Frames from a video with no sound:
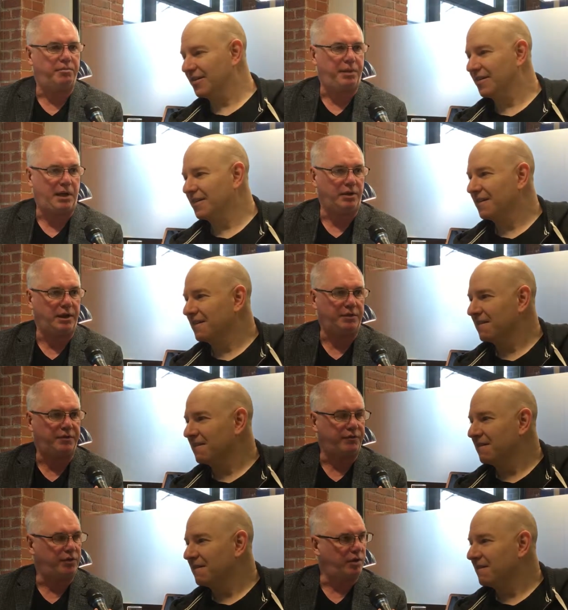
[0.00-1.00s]
Speaker 1: penalties
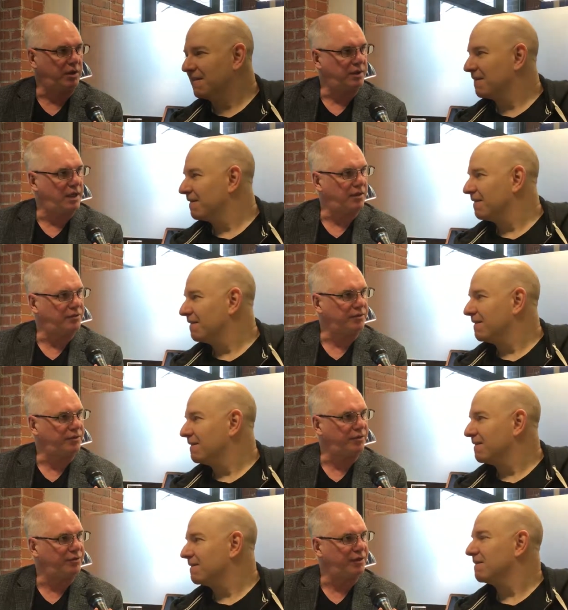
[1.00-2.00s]
of $200,000.
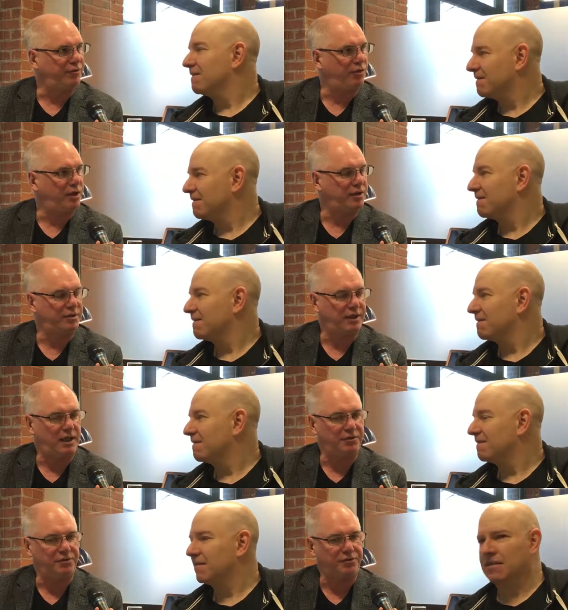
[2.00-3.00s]
So he's at
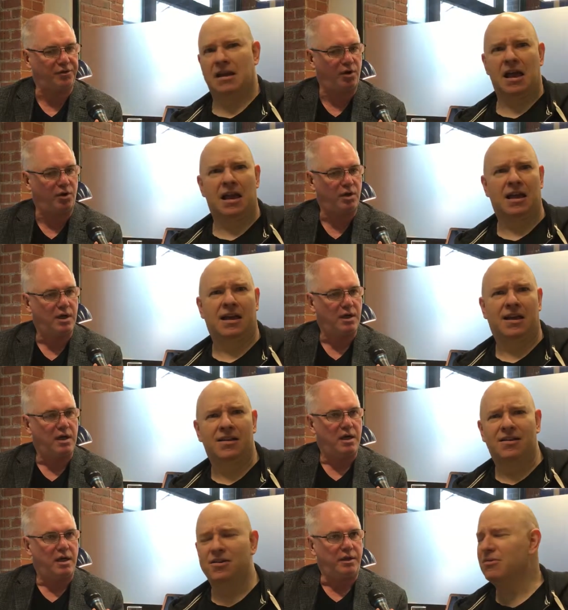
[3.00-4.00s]
$400,000. So
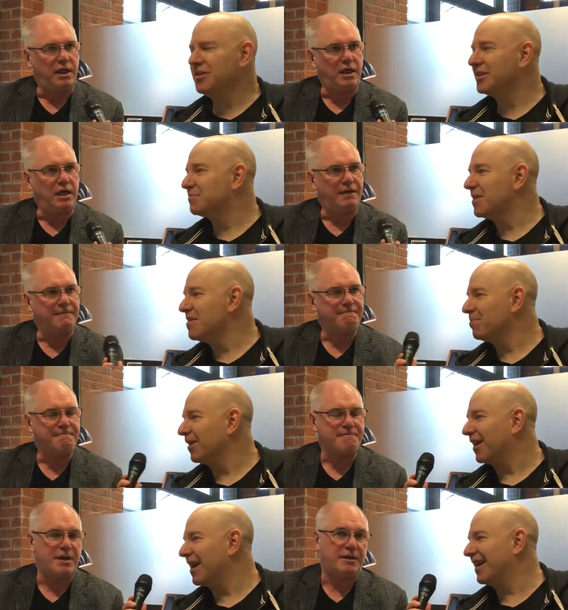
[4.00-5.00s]
who are these
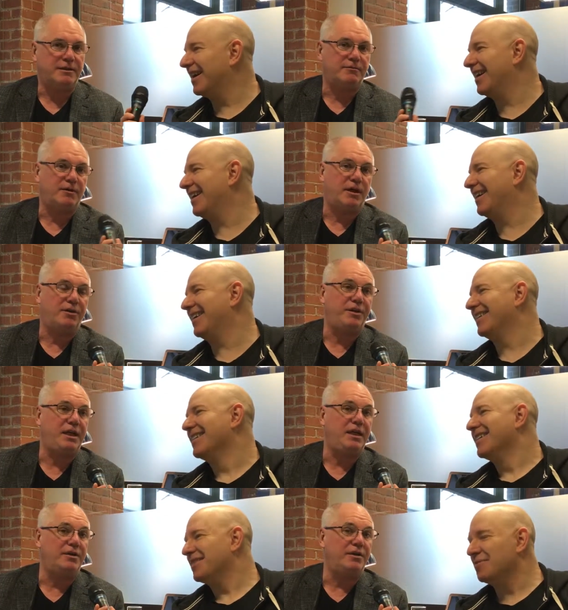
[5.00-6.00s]
people? Well,
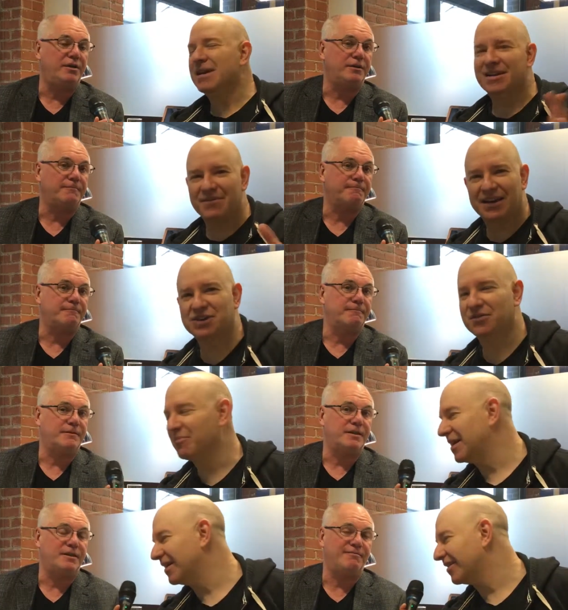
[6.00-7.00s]
they're
Speaker 2: making actual
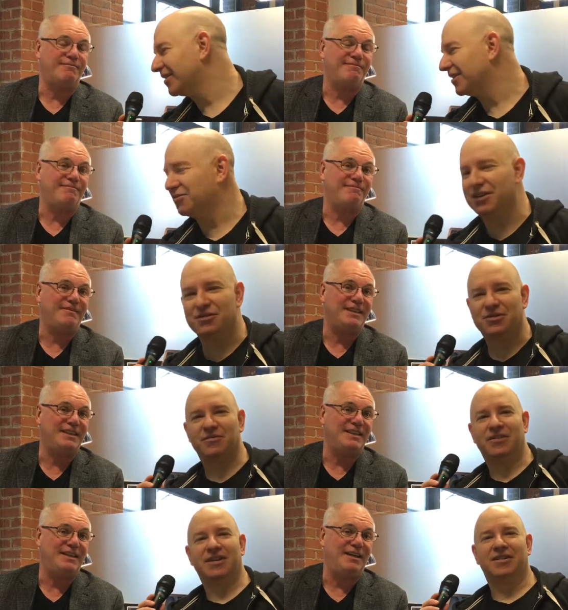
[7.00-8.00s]
money. They're not doing YouTube
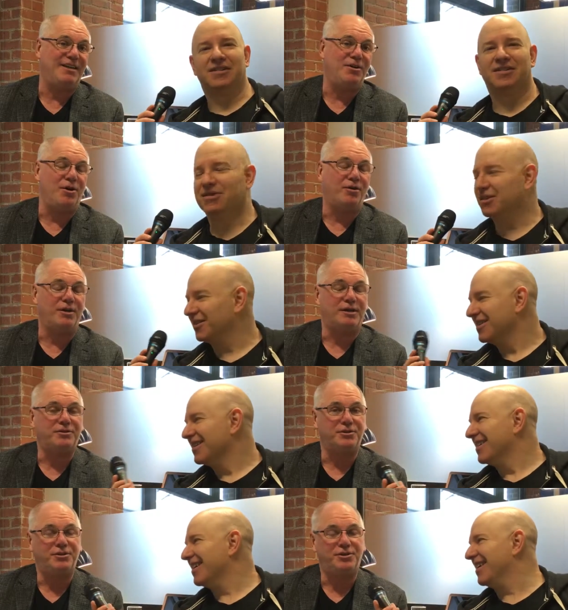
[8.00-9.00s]
videos. That's
Speaker 1: what they're not
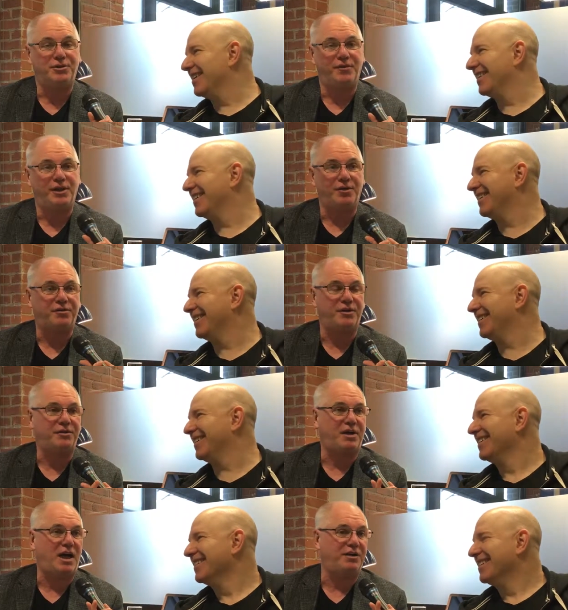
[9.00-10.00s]
doing YouTube videos.
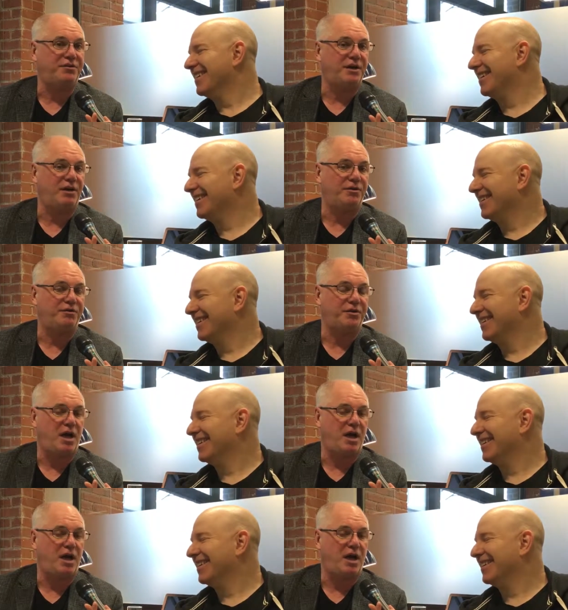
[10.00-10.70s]
This guy sells